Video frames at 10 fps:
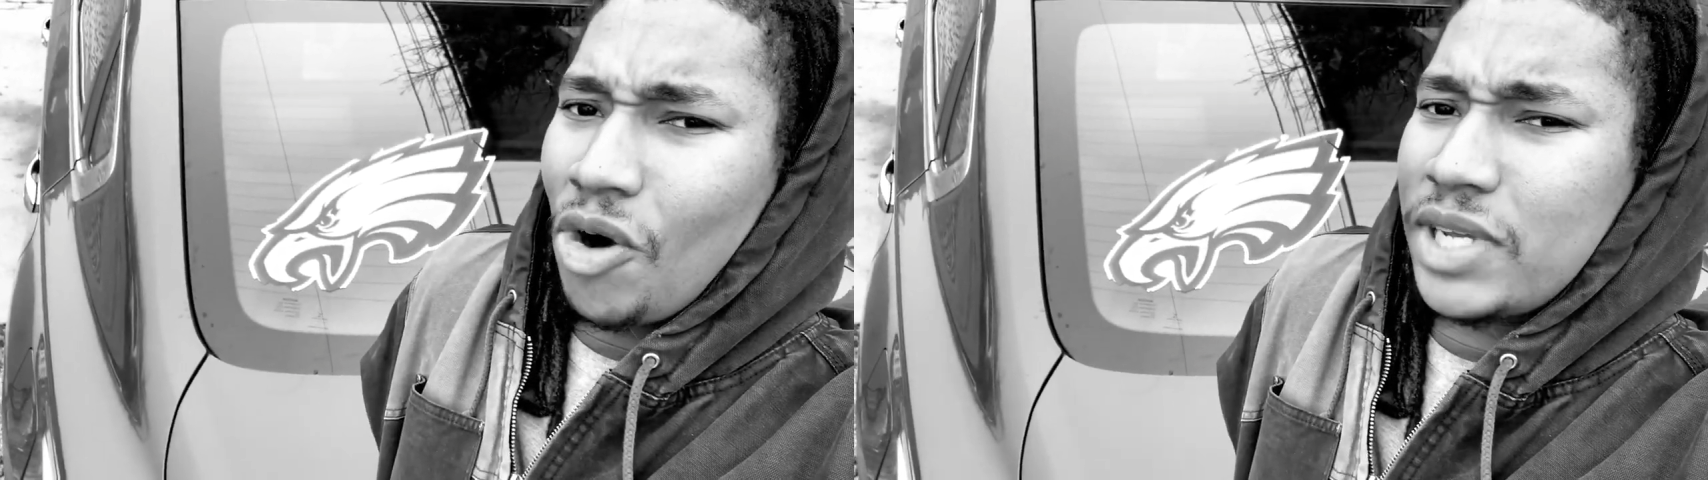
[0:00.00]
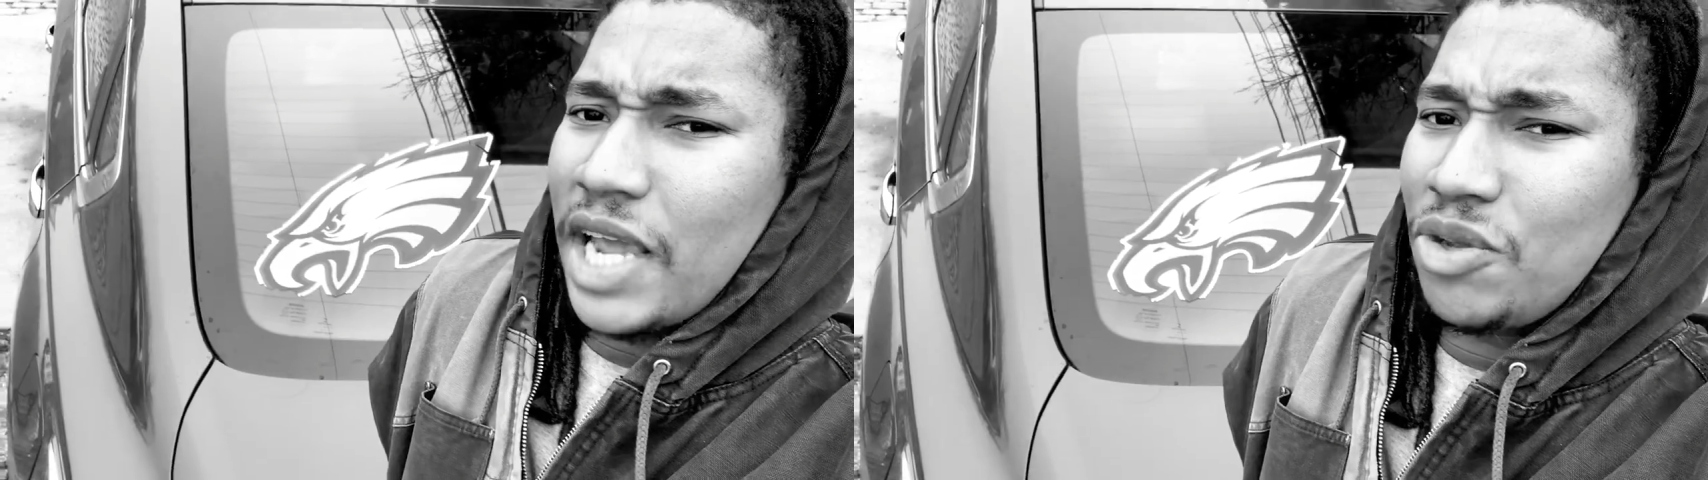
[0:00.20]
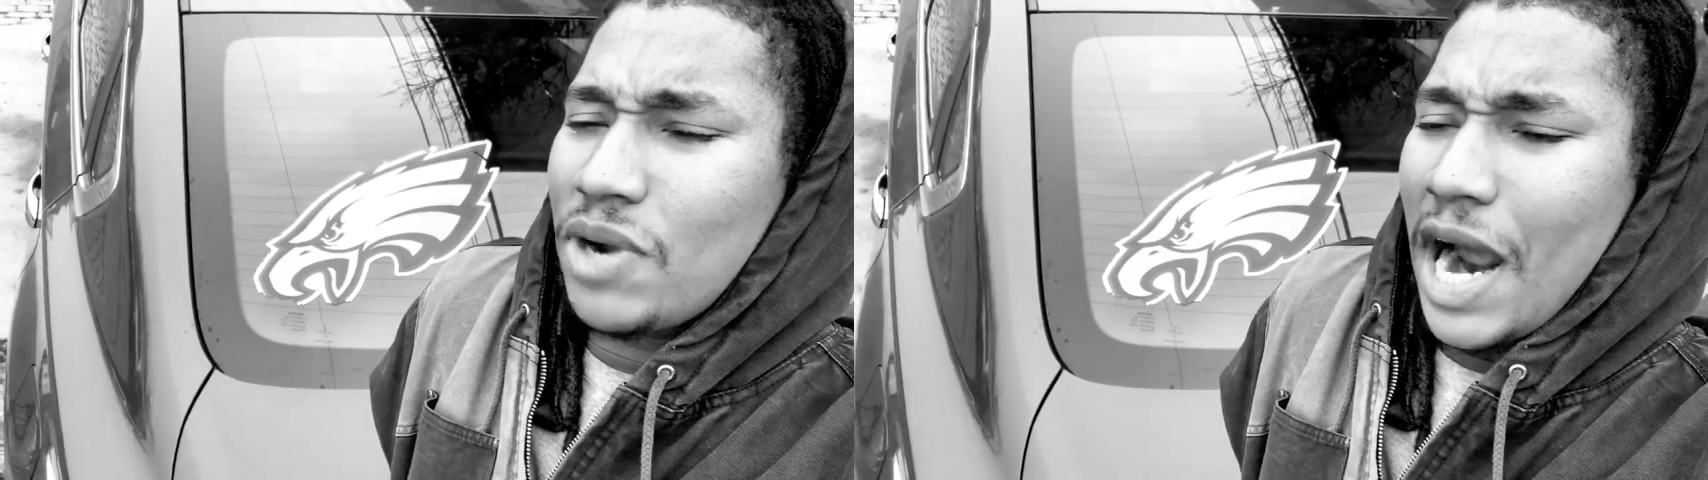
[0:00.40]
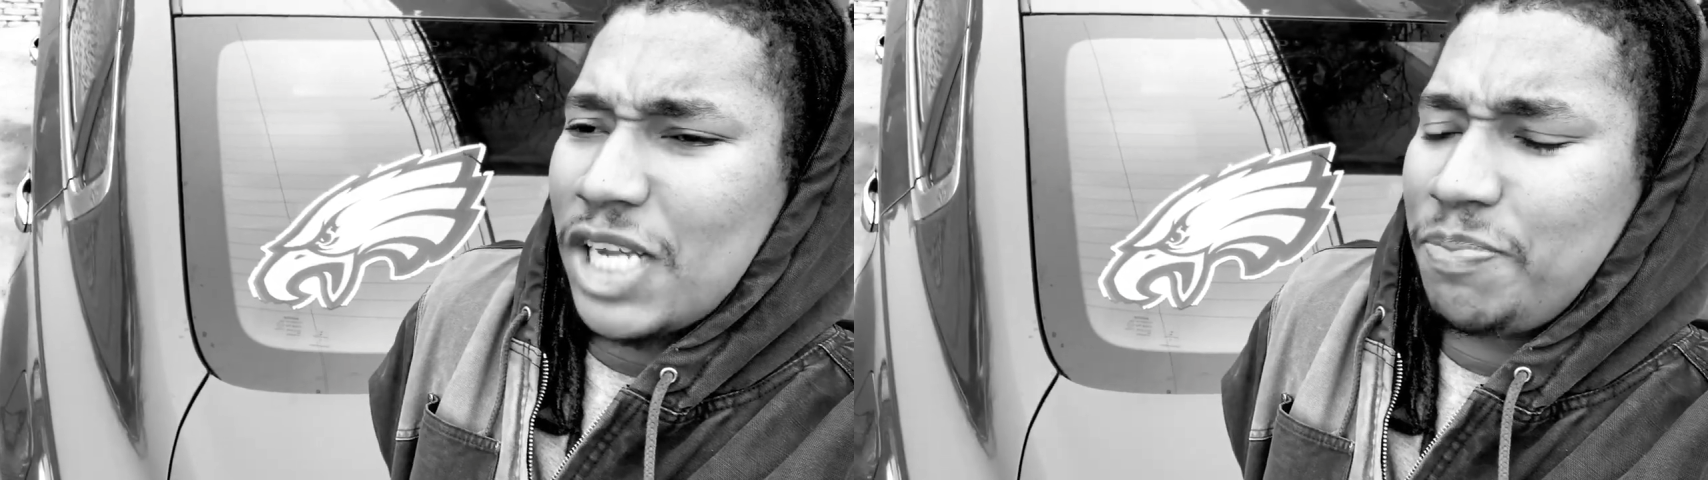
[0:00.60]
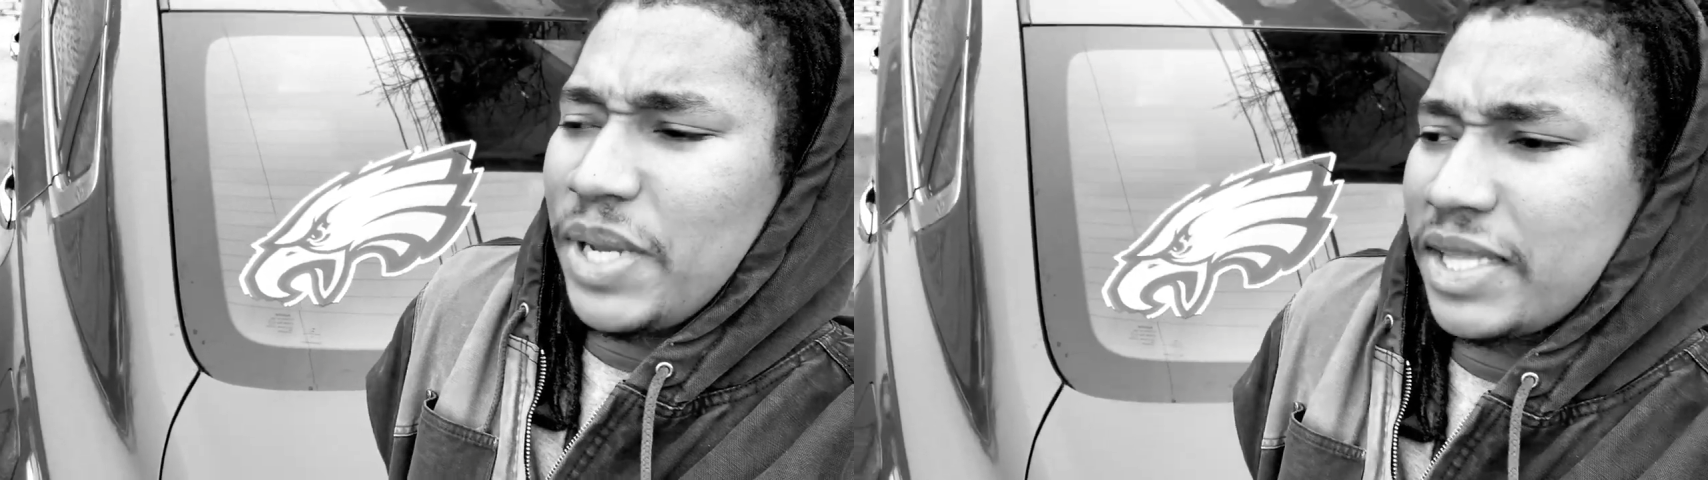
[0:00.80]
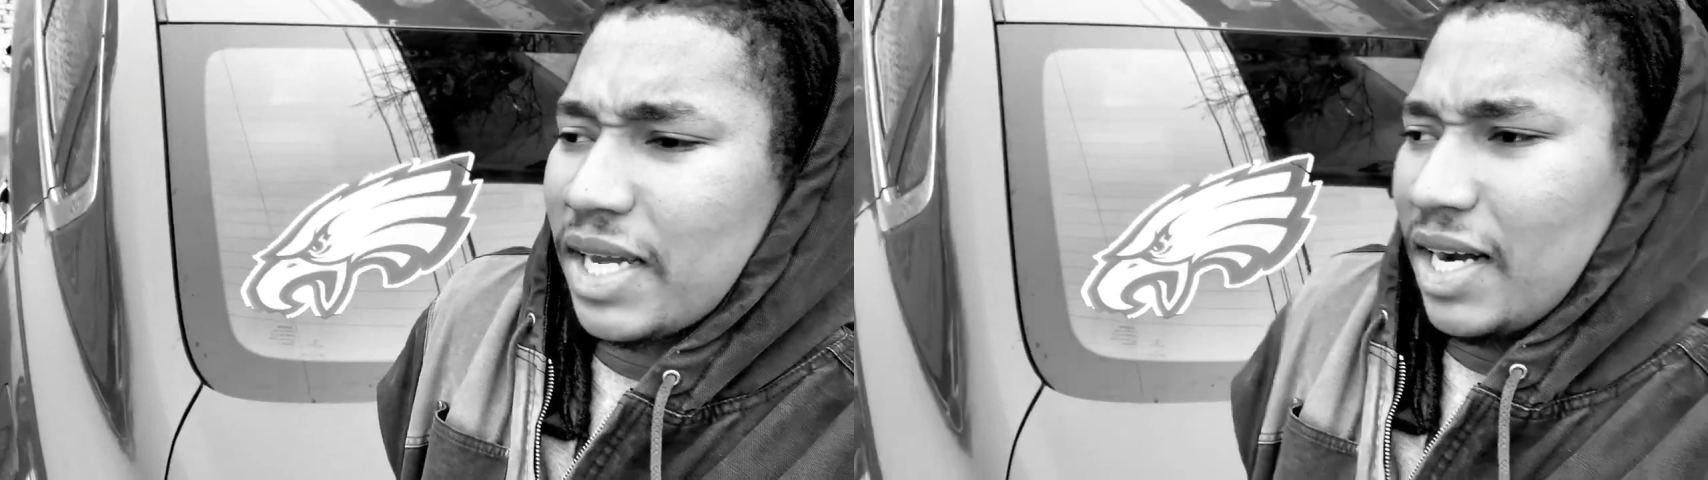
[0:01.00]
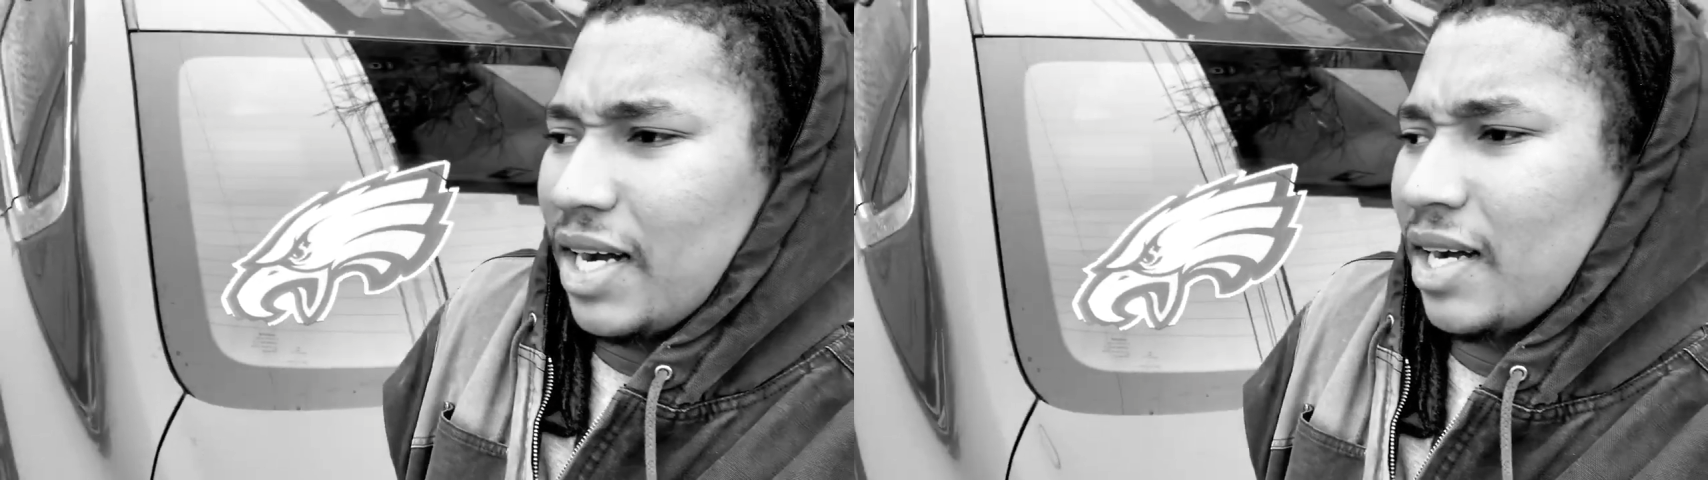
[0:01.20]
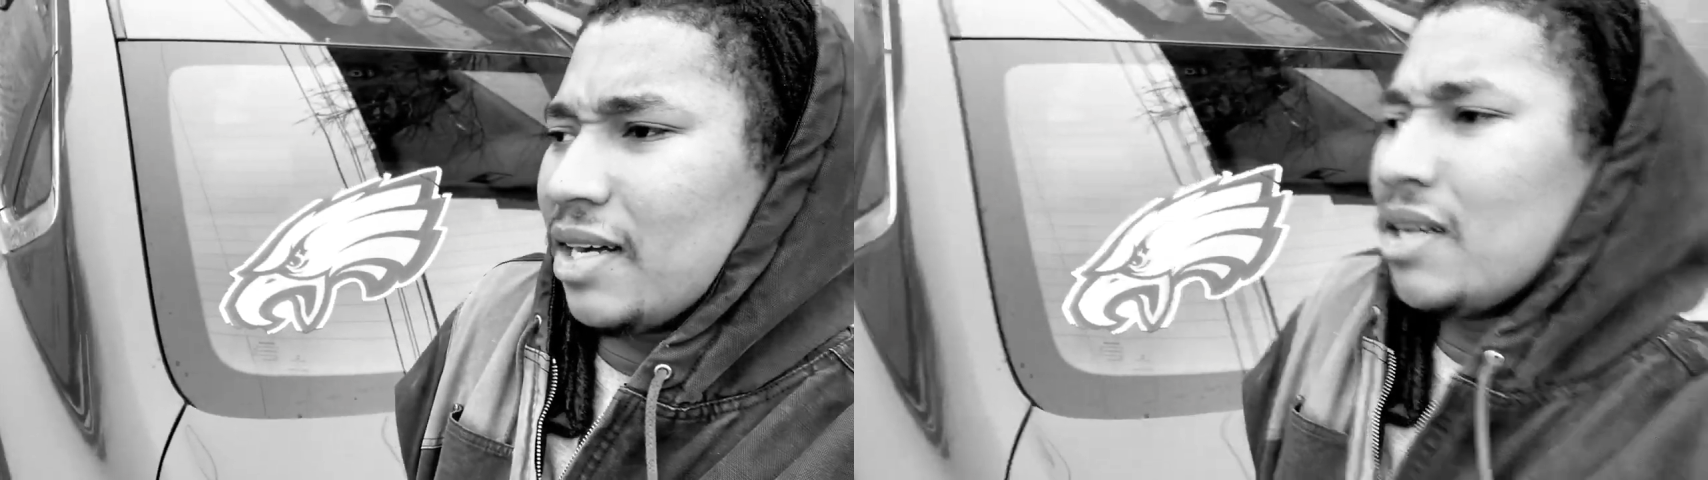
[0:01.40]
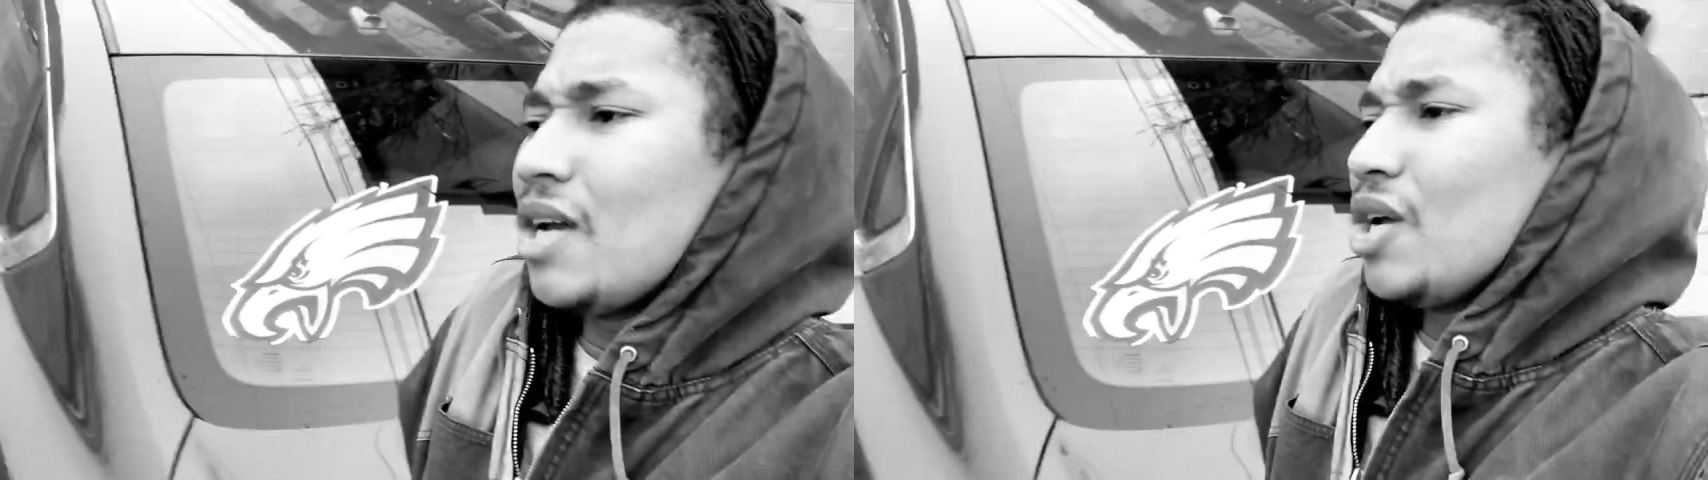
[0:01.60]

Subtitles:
Okay, you guys beat the